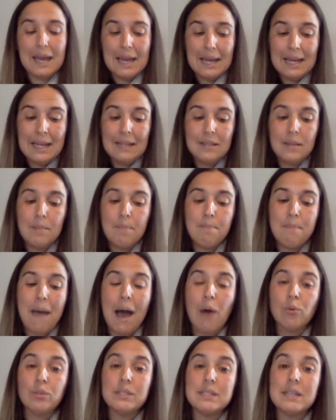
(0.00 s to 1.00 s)
He's a
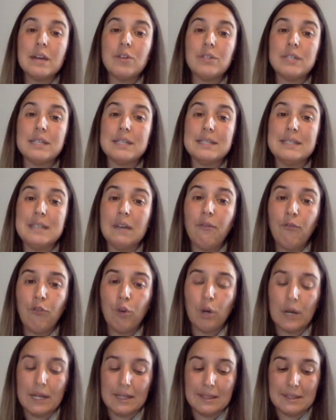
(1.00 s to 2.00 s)
mouse. There's a
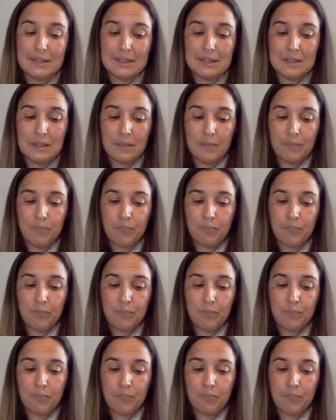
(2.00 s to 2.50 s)
difference."